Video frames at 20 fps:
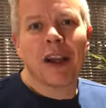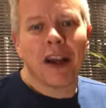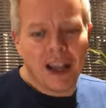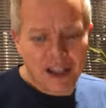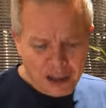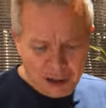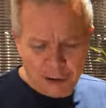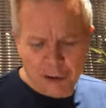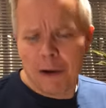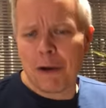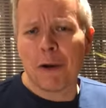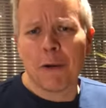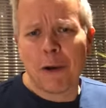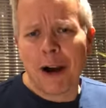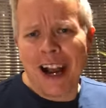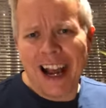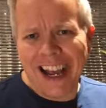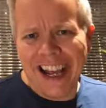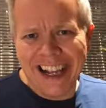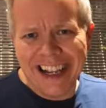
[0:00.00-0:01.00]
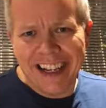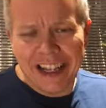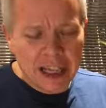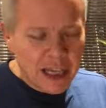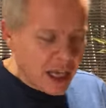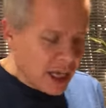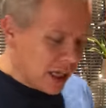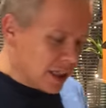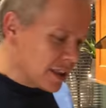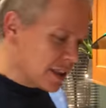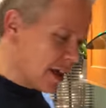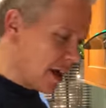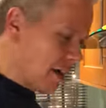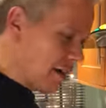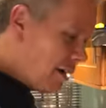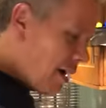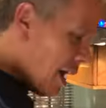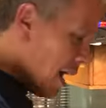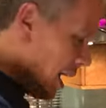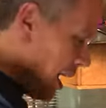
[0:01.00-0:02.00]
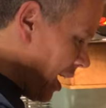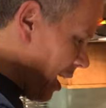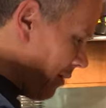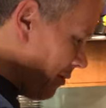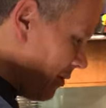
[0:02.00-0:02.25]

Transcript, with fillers: I threw away. So uh,